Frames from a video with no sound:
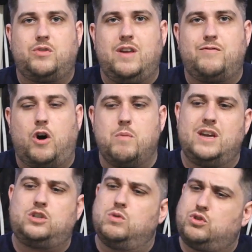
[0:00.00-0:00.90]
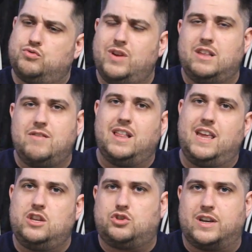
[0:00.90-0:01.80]
three formation, which was really
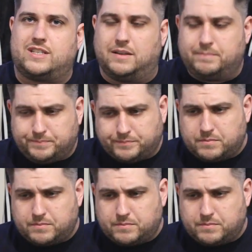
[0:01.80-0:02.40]
really interesting,